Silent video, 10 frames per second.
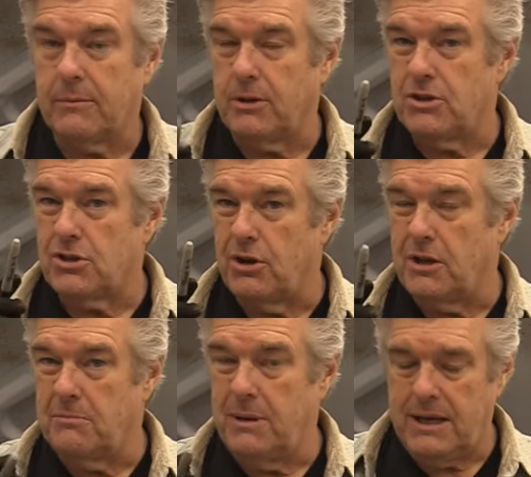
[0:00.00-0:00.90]
I'm gonna show you
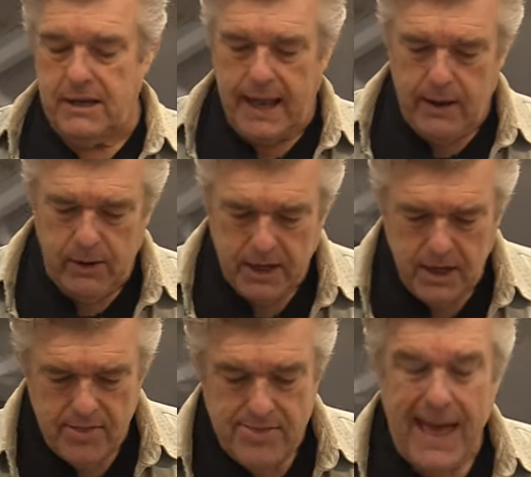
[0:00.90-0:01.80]
in a minute how I
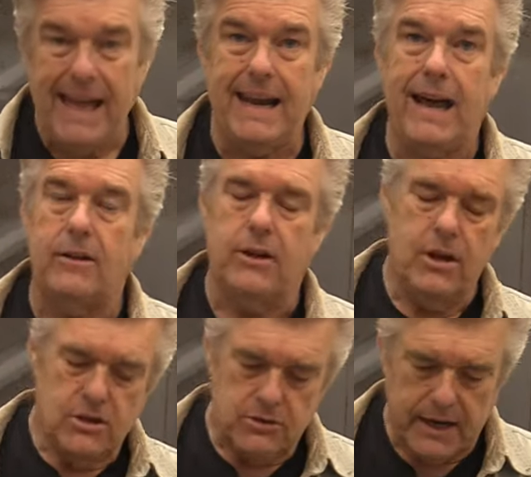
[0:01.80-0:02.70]
cut that out
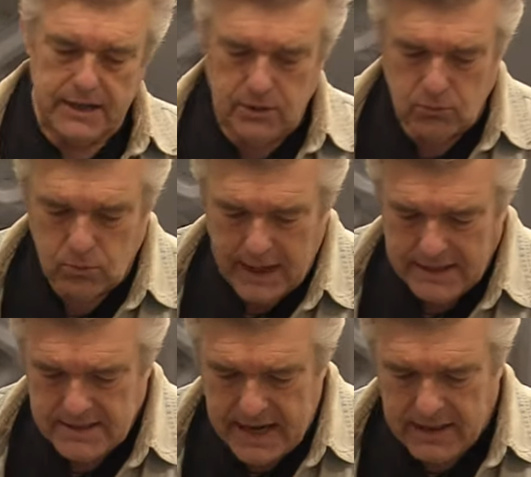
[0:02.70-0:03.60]
so I can know right
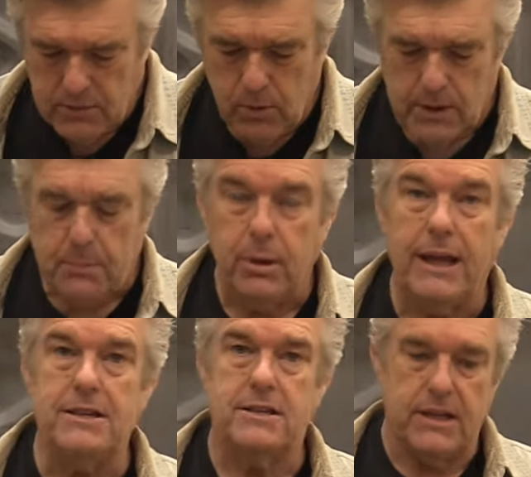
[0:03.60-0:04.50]
exactly where to
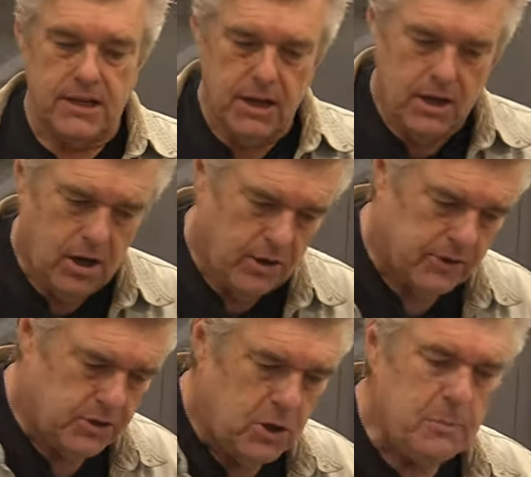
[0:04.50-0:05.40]
place it on
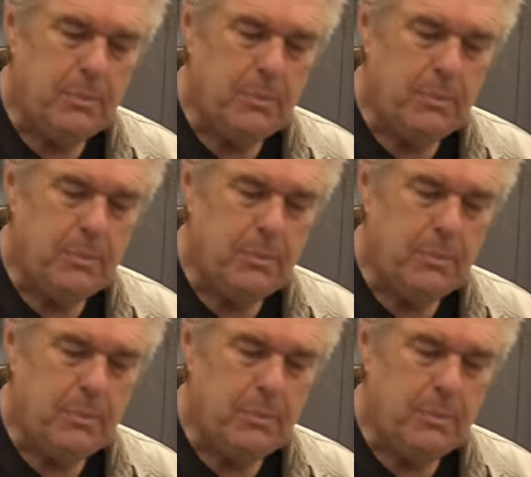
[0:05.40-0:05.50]
the new